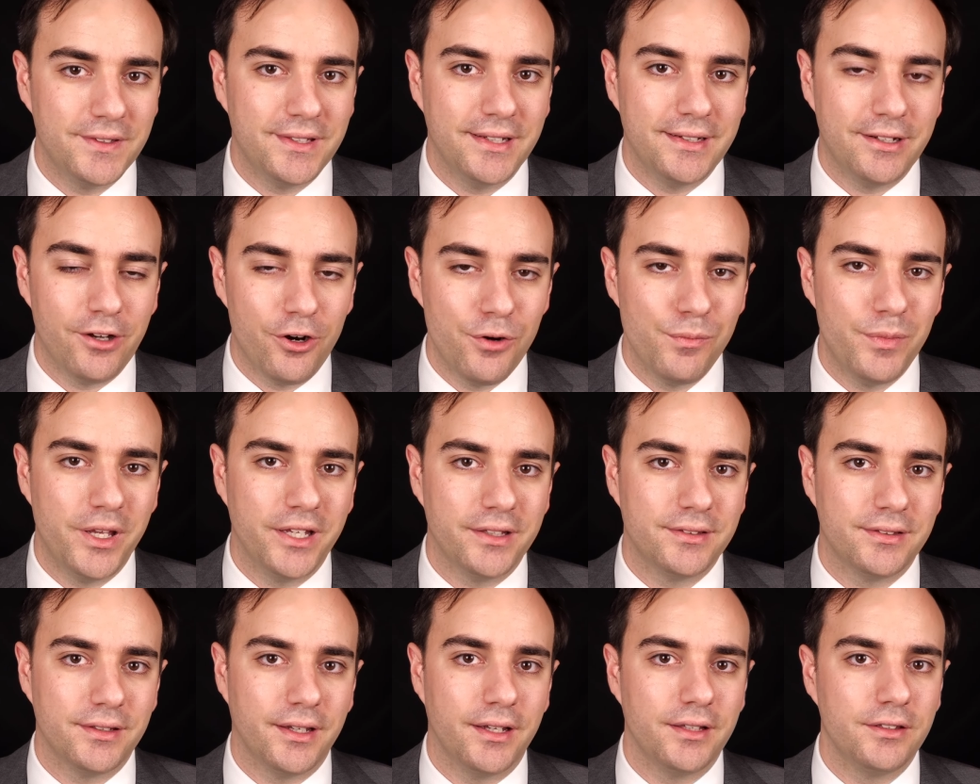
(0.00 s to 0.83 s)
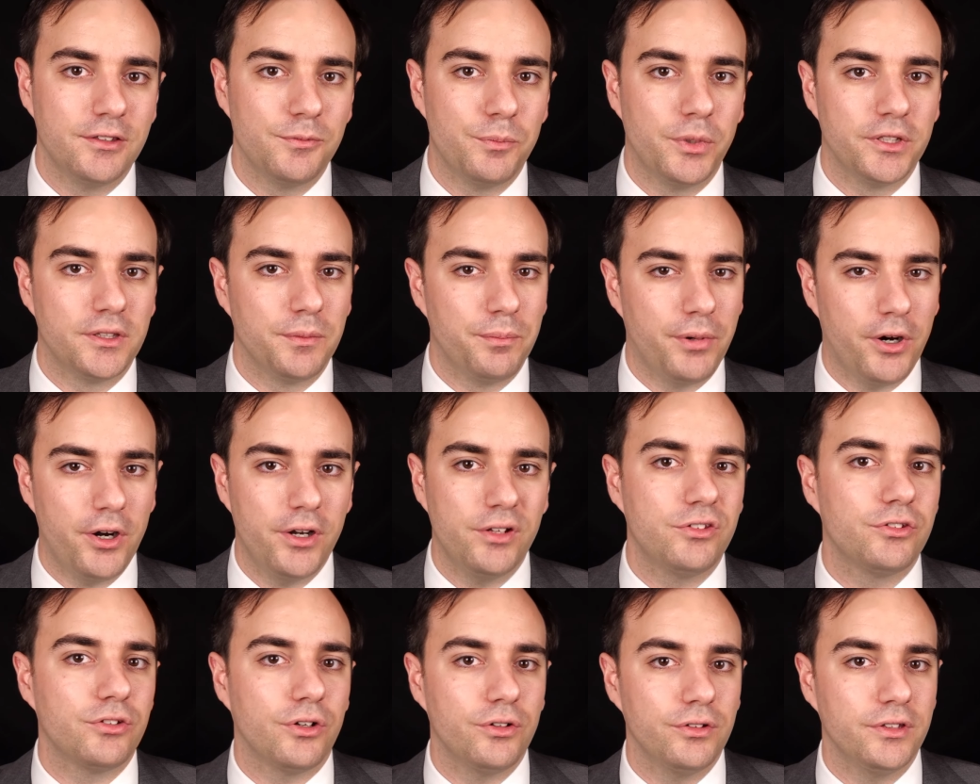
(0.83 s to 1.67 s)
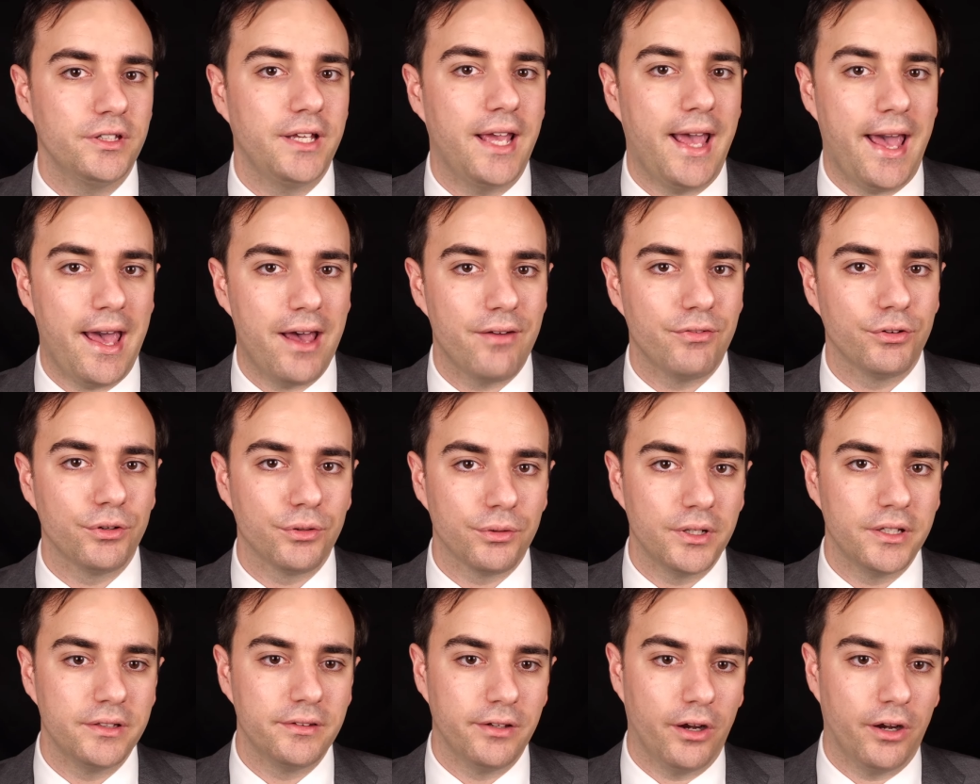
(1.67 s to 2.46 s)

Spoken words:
They don't make sense, but the parties certainly have agreed